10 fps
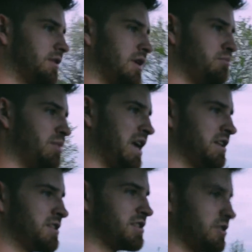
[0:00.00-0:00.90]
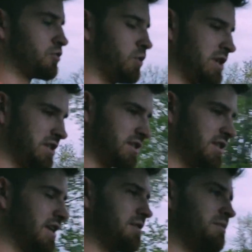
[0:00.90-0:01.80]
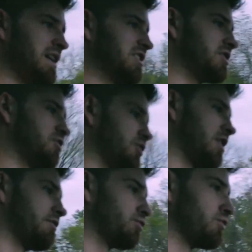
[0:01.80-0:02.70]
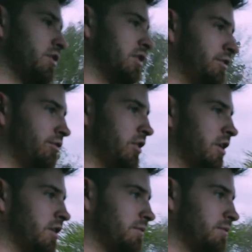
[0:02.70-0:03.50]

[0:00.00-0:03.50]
and bends and twists, and it makes the drive really fun.